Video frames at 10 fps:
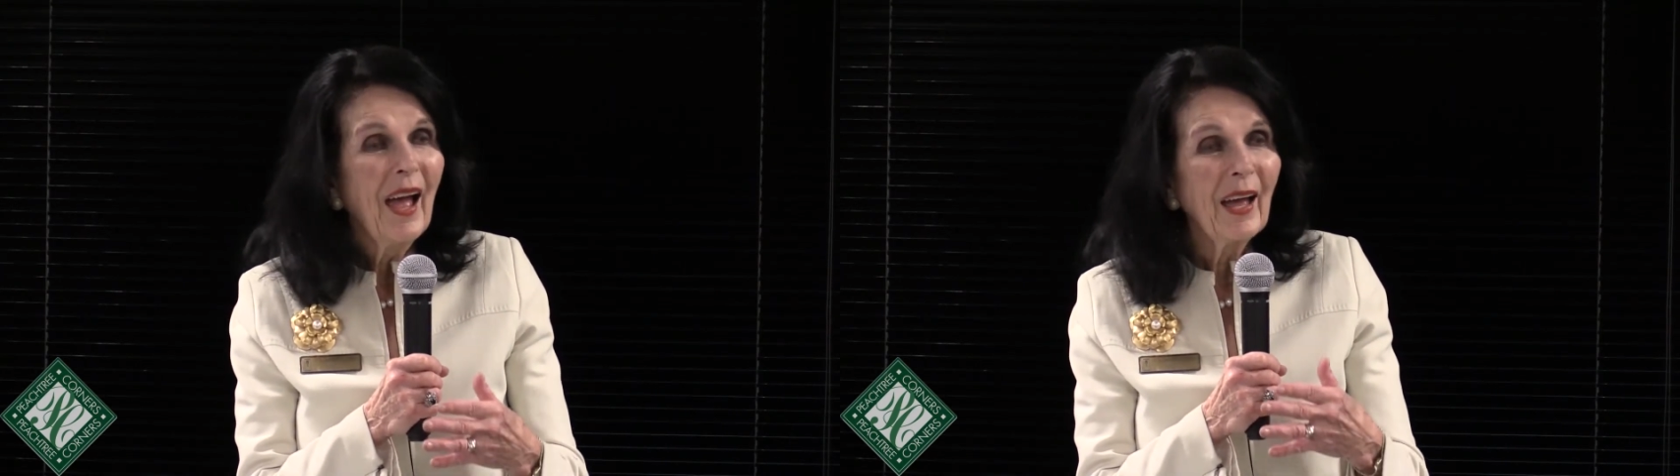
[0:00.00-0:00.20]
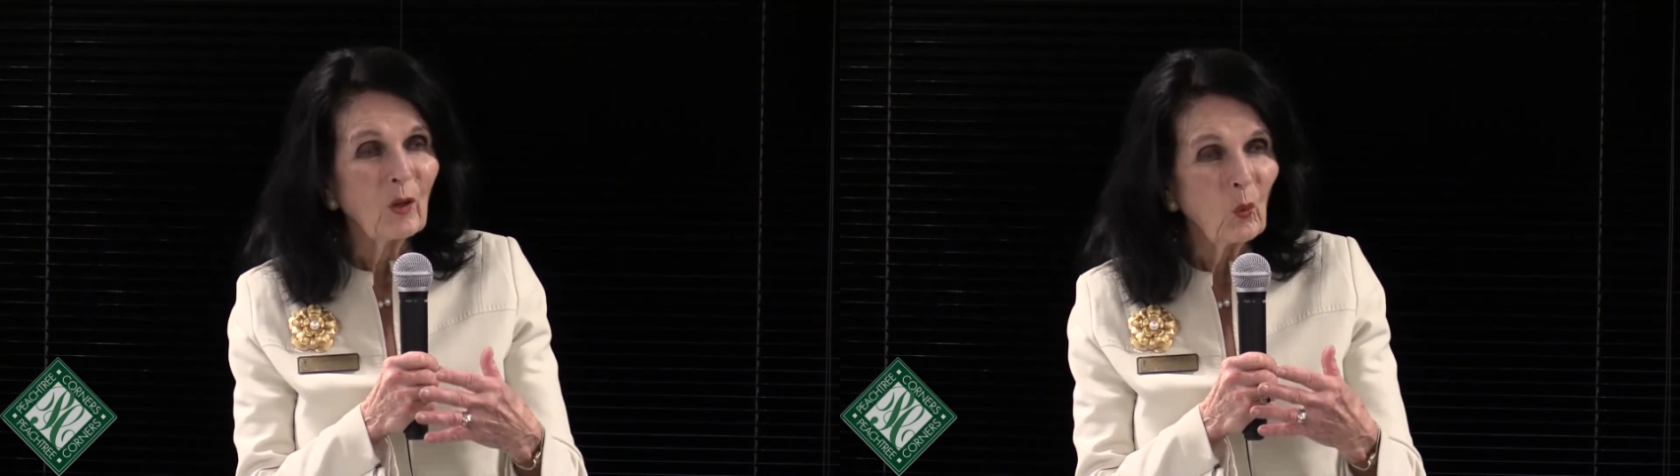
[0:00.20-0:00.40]

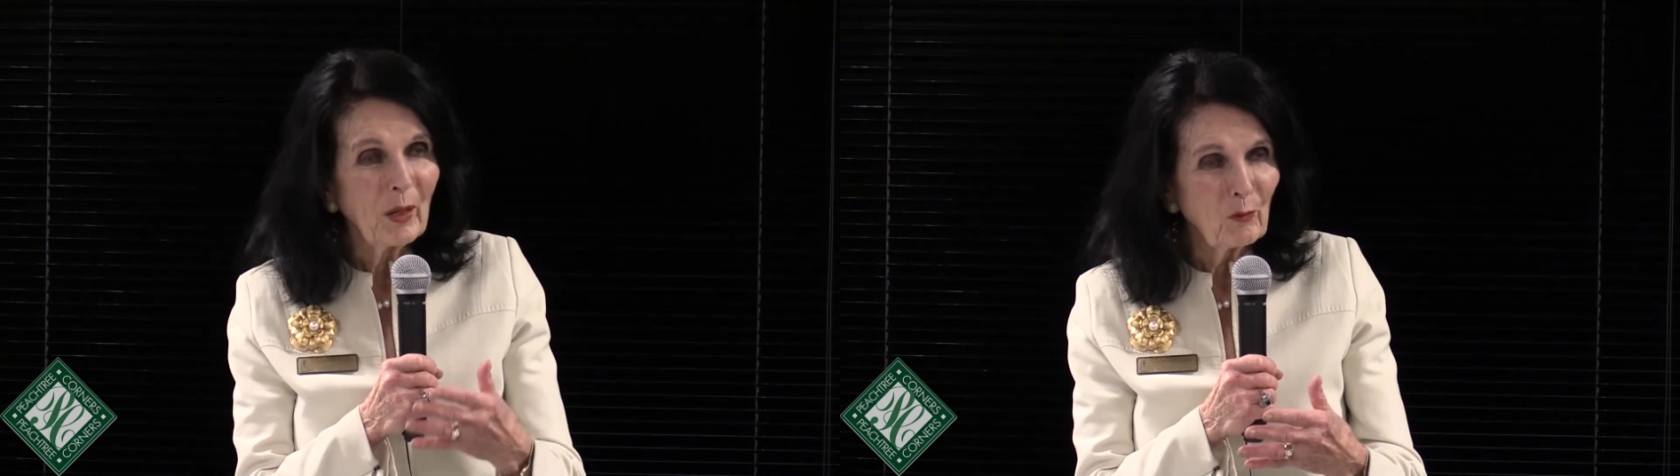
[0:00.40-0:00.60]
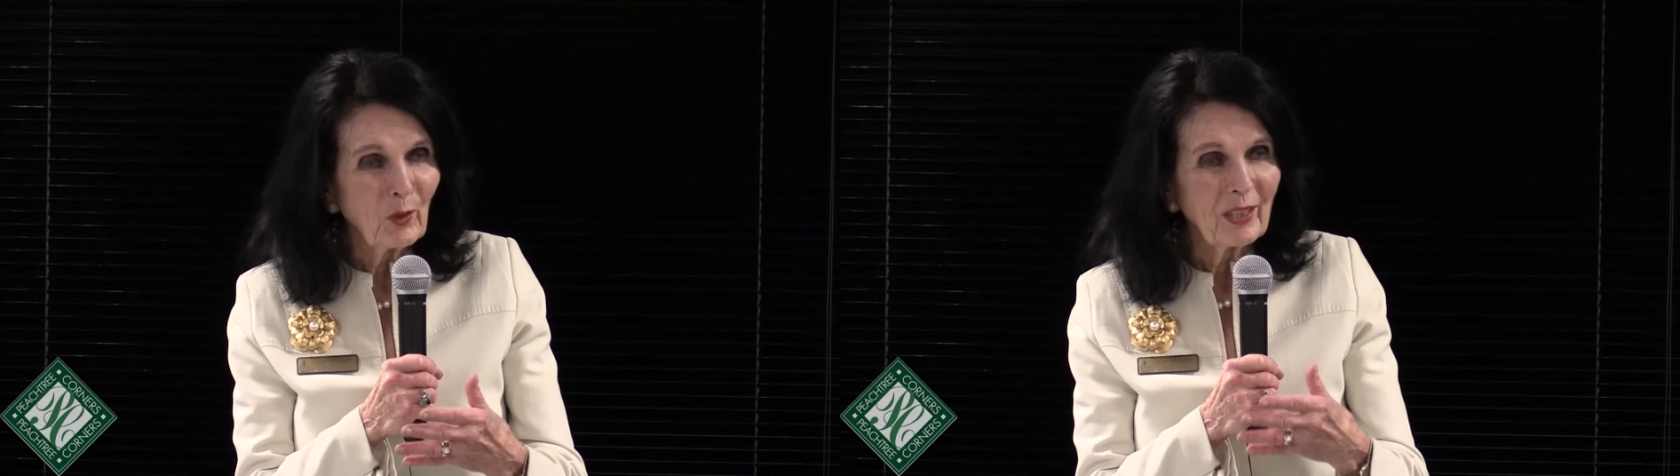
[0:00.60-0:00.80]
And
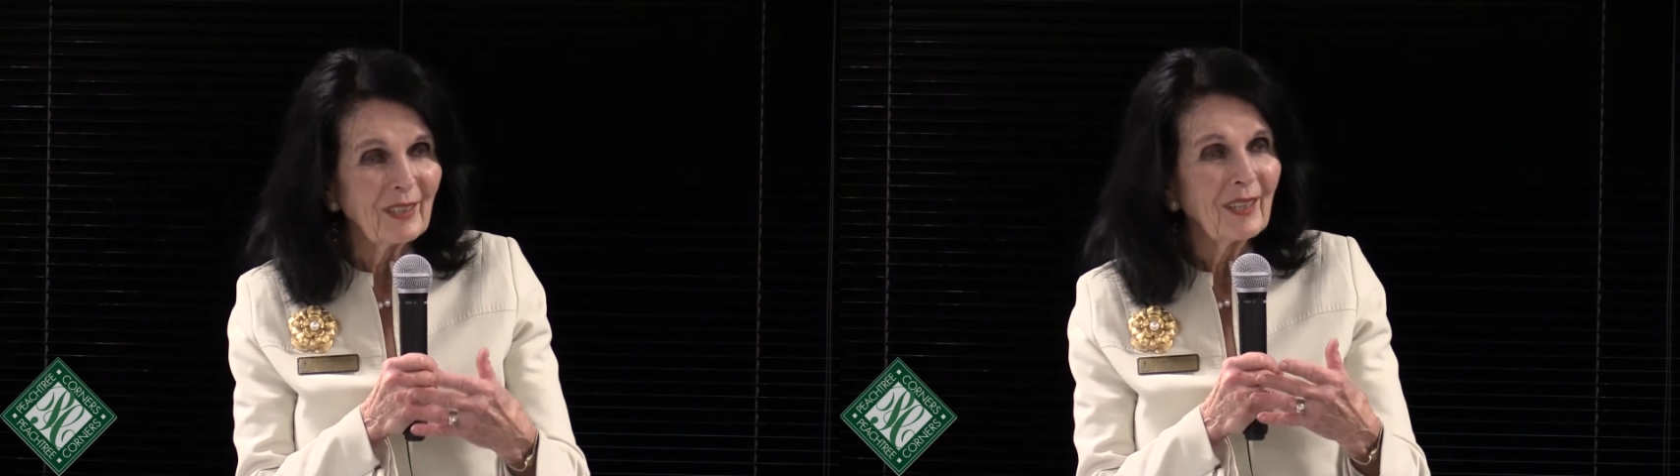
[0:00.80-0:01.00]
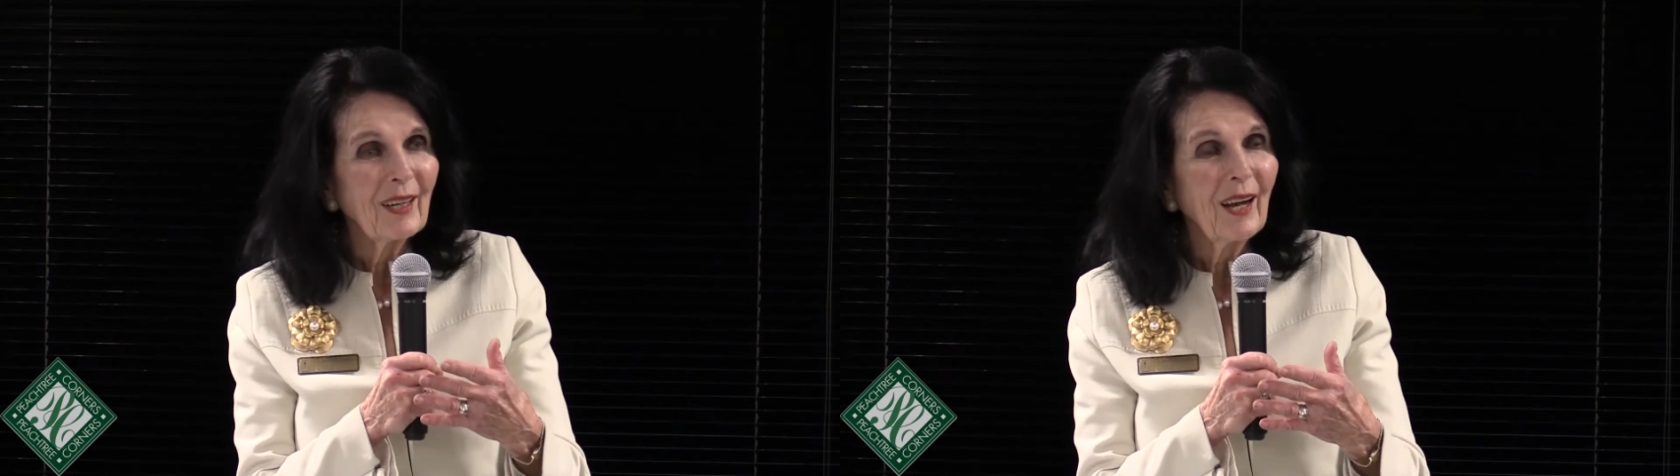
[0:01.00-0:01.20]
quite
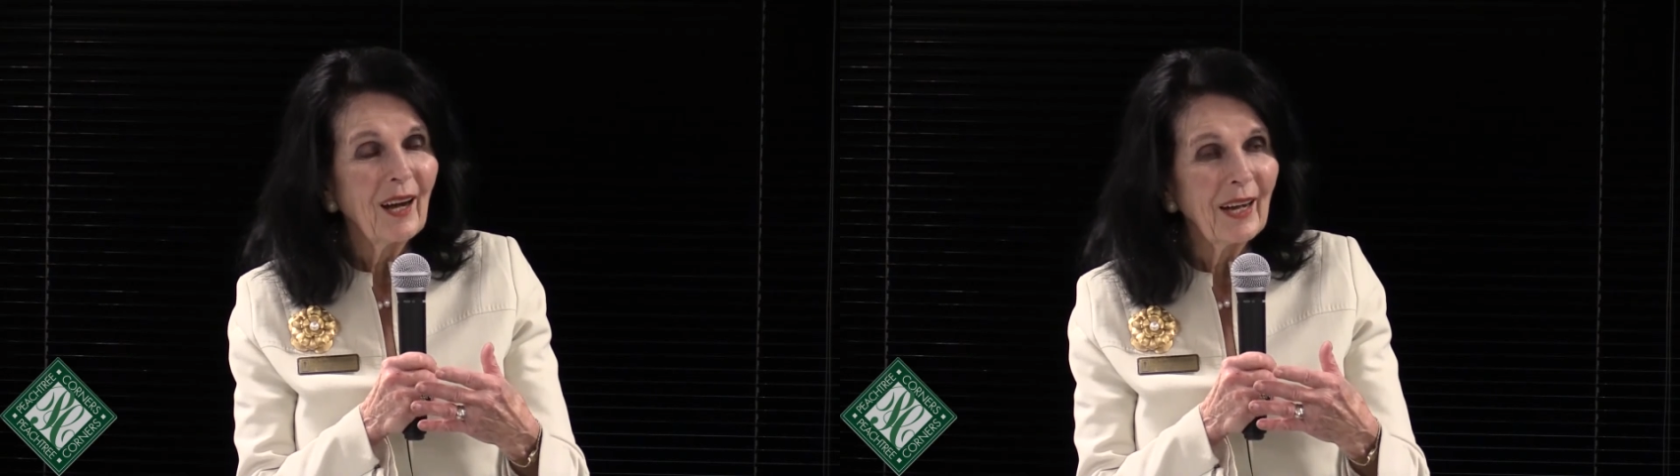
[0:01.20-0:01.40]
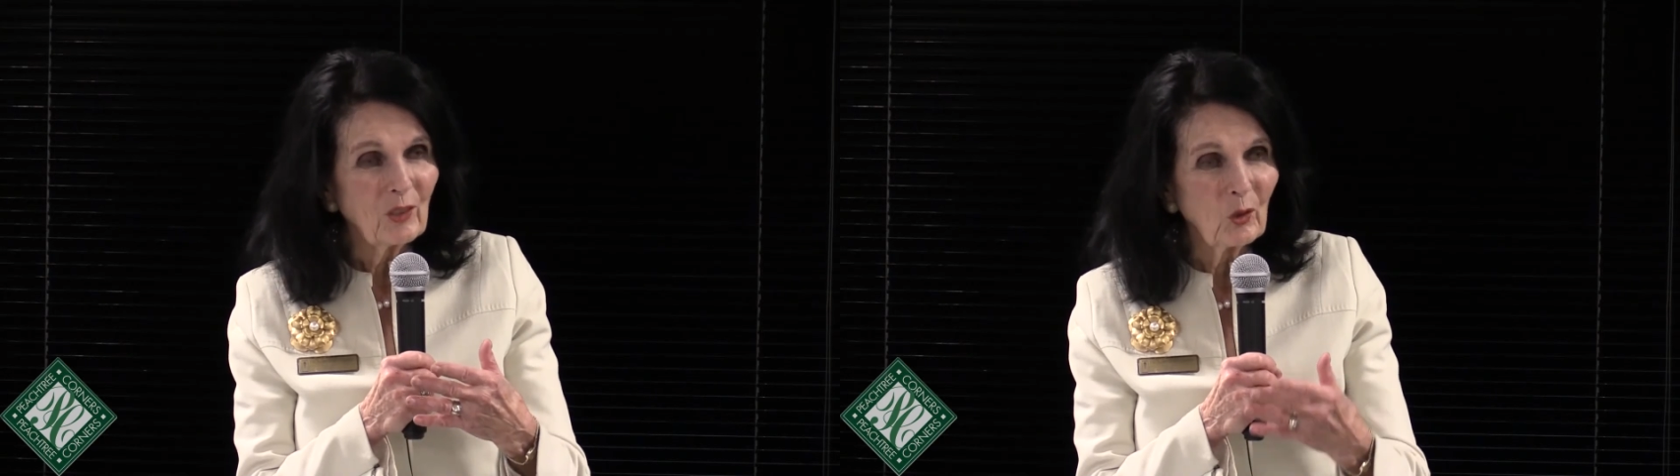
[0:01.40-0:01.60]
frankly, I